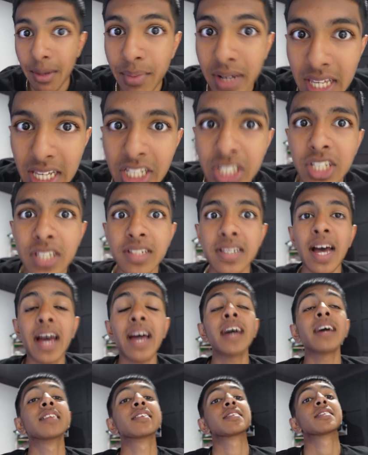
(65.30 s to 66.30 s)
how many inches
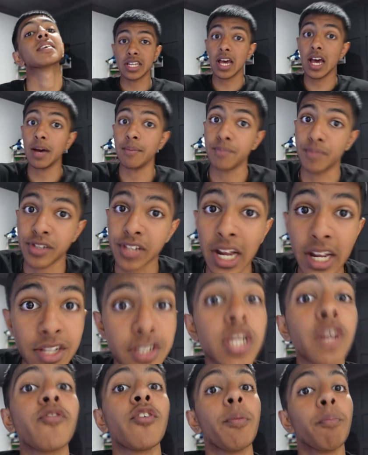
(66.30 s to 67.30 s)
that is, size
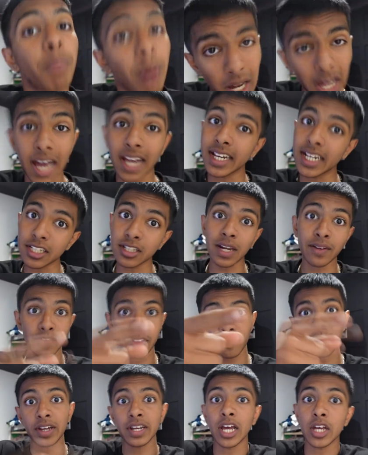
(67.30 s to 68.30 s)
7, but I guess you have to
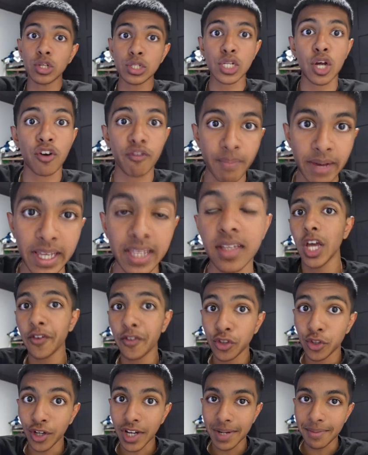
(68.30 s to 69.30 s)
find out yourself, mate. If
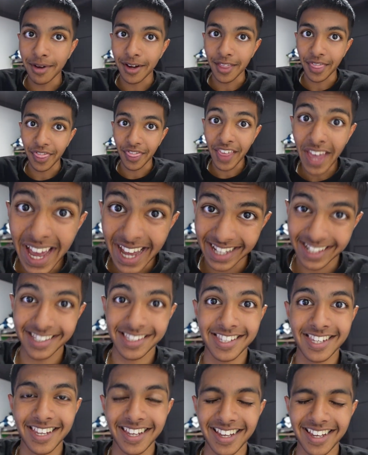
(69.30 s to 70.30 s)
you're talking about
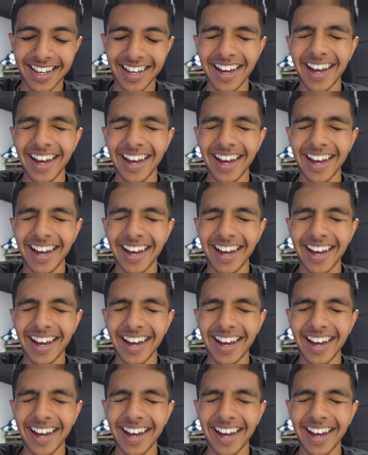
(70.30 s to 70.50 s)
that.